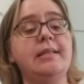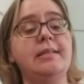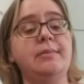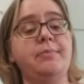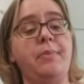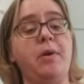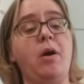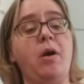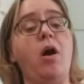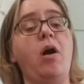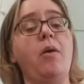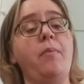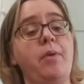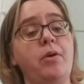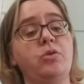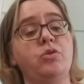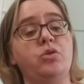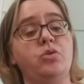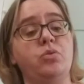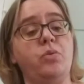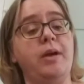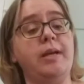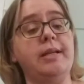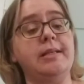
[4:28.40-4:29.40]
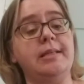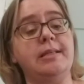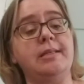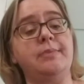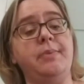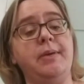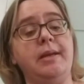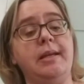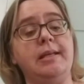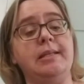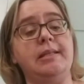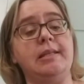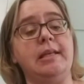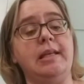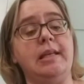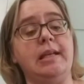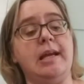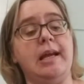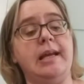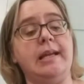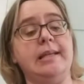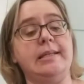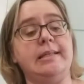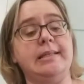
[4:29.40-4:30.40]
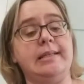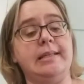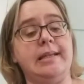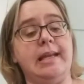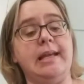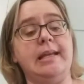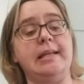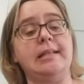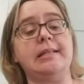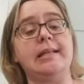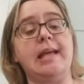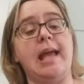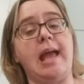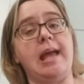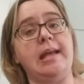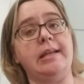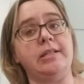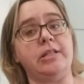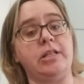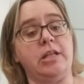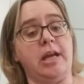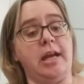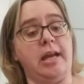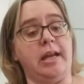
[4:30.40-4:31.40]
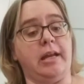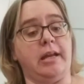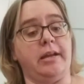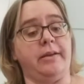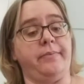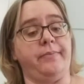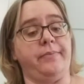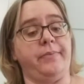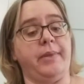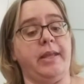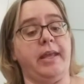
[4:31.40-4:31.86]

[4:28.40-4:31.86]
almost twice as big as the United States and China.